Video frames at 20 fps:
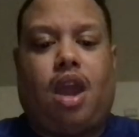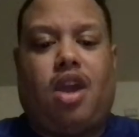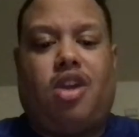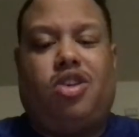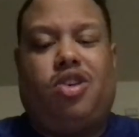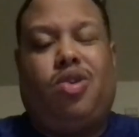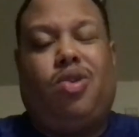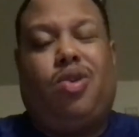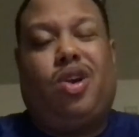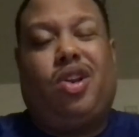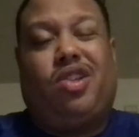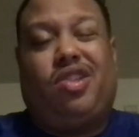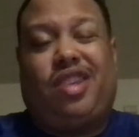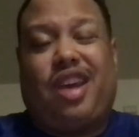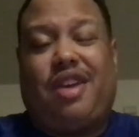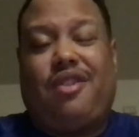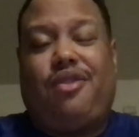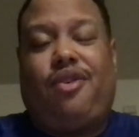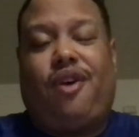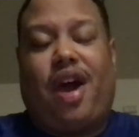You could
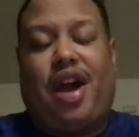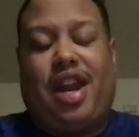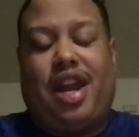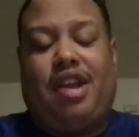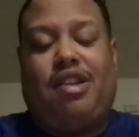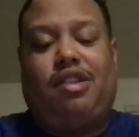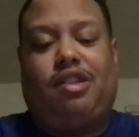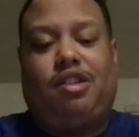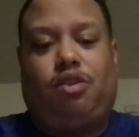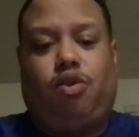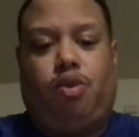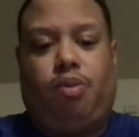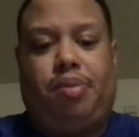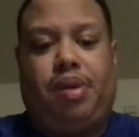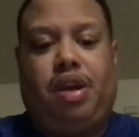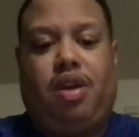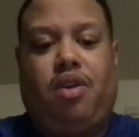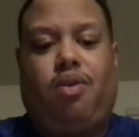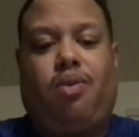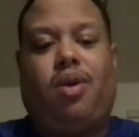say finances would
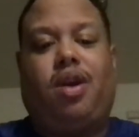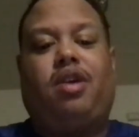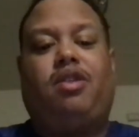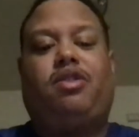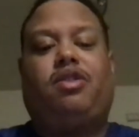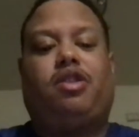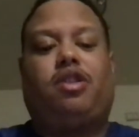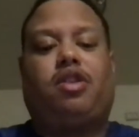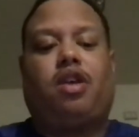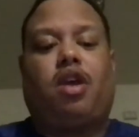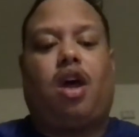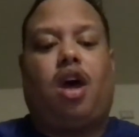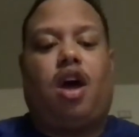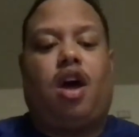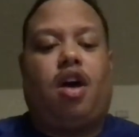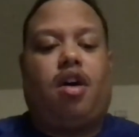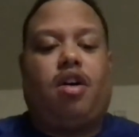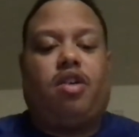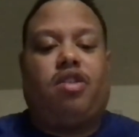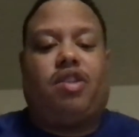be a risk,
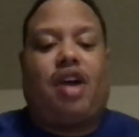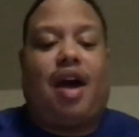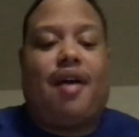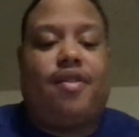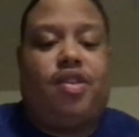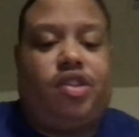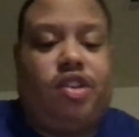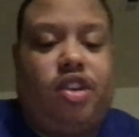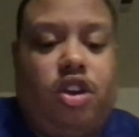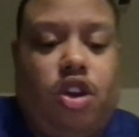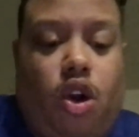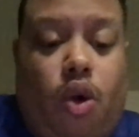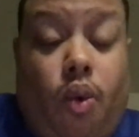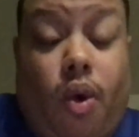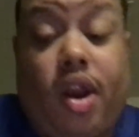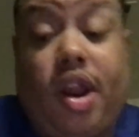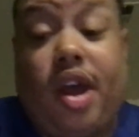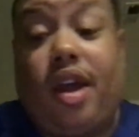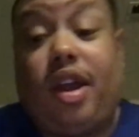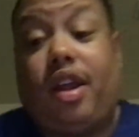because obviously you don't
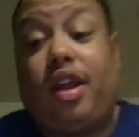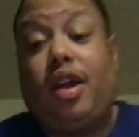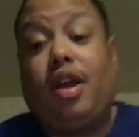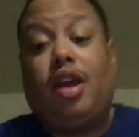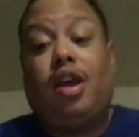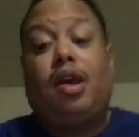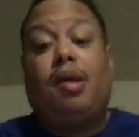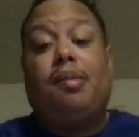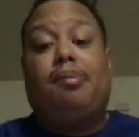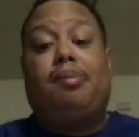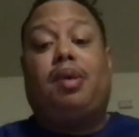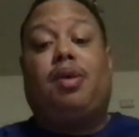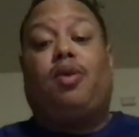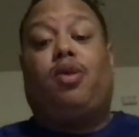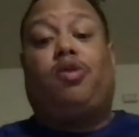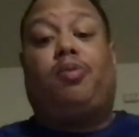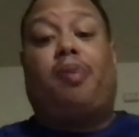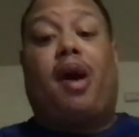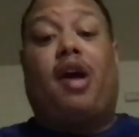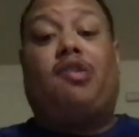want to be
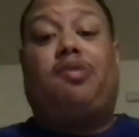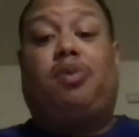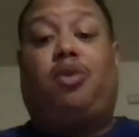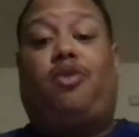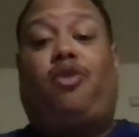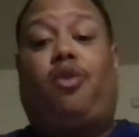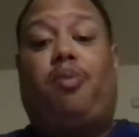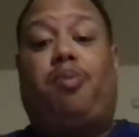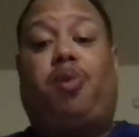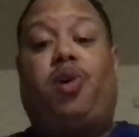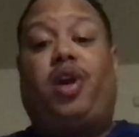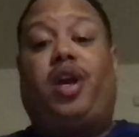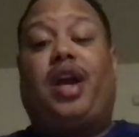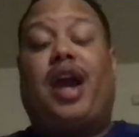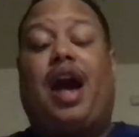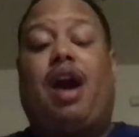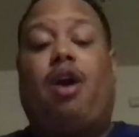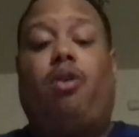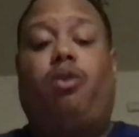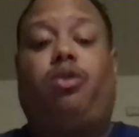responsible for putting
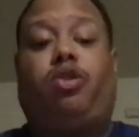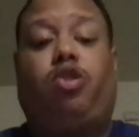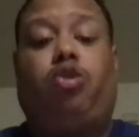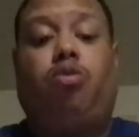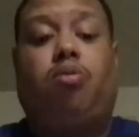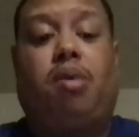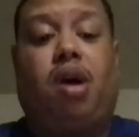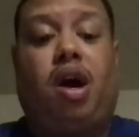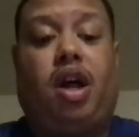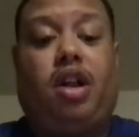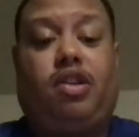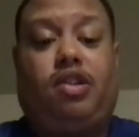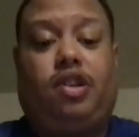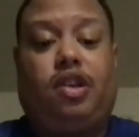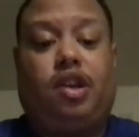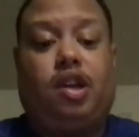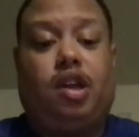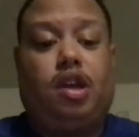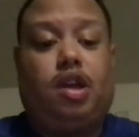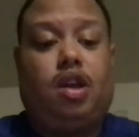out too much
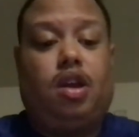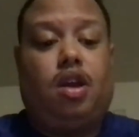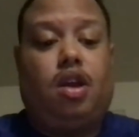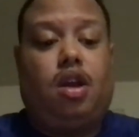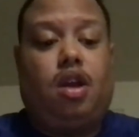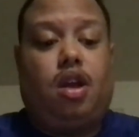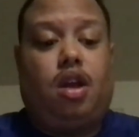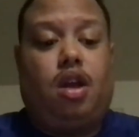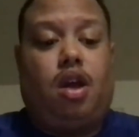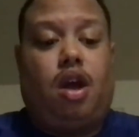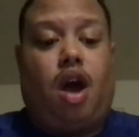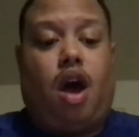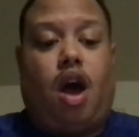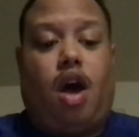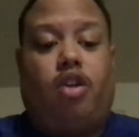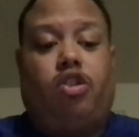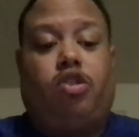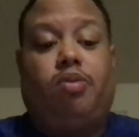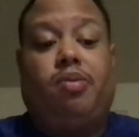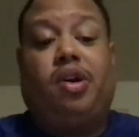
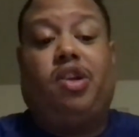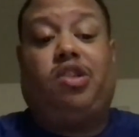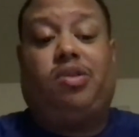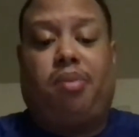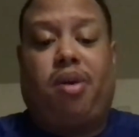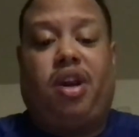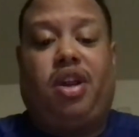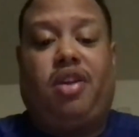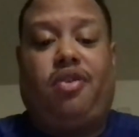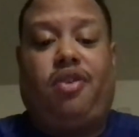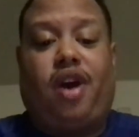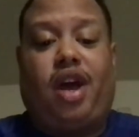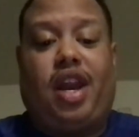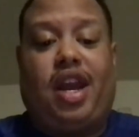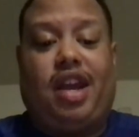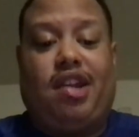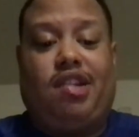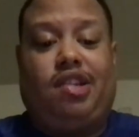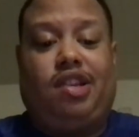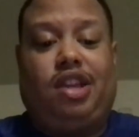money
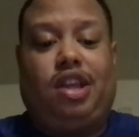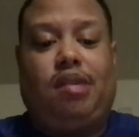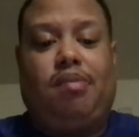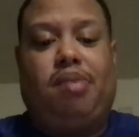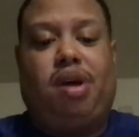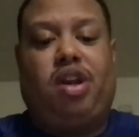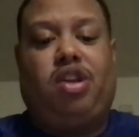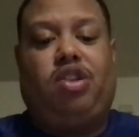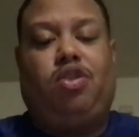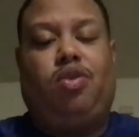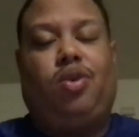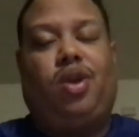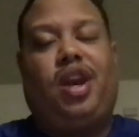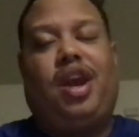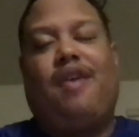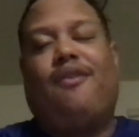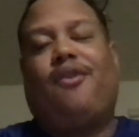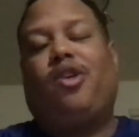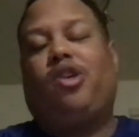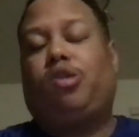financially, but you would
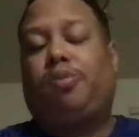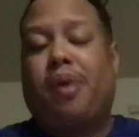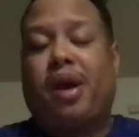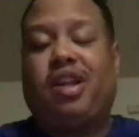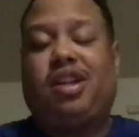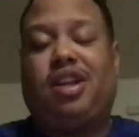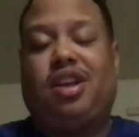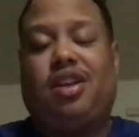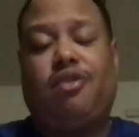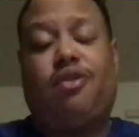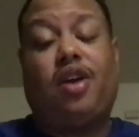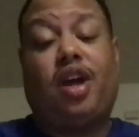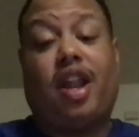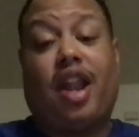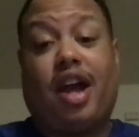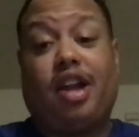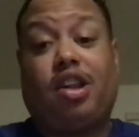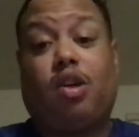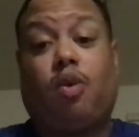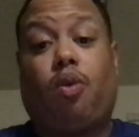never expect an event
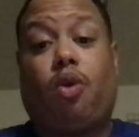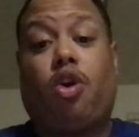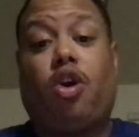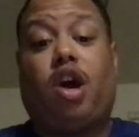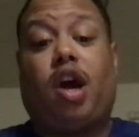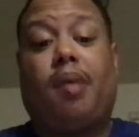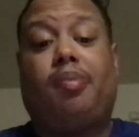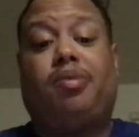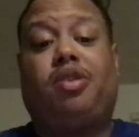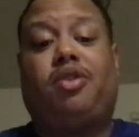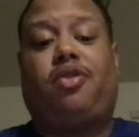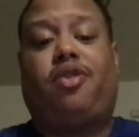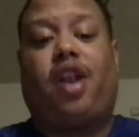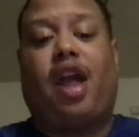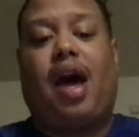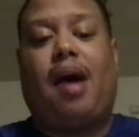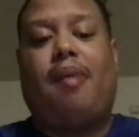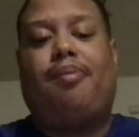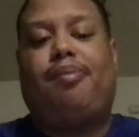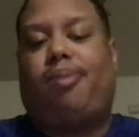like the World Cup to
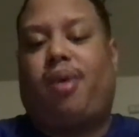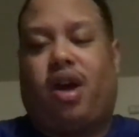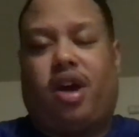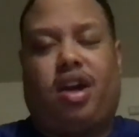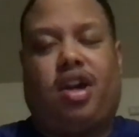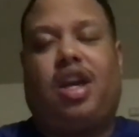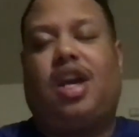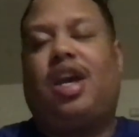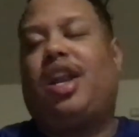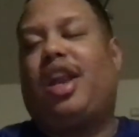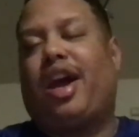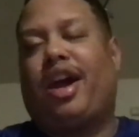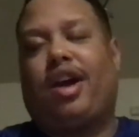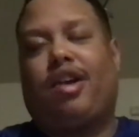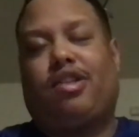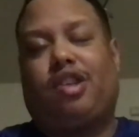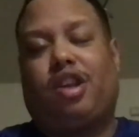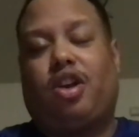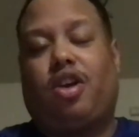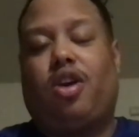flop. Again, like I
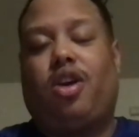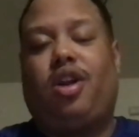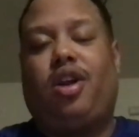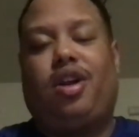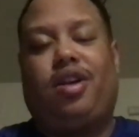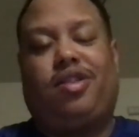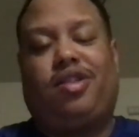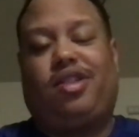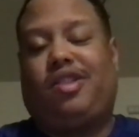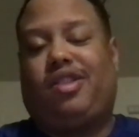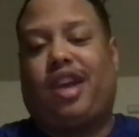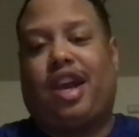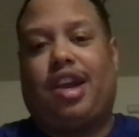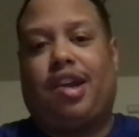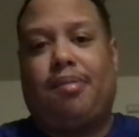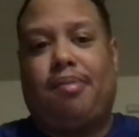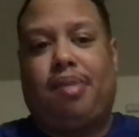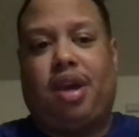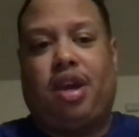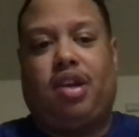said earlier, it's the
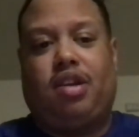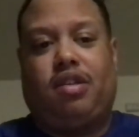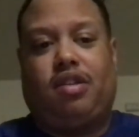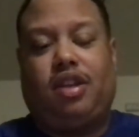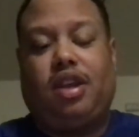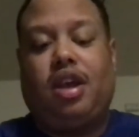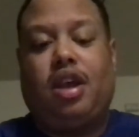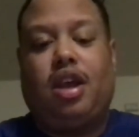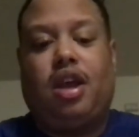second biggest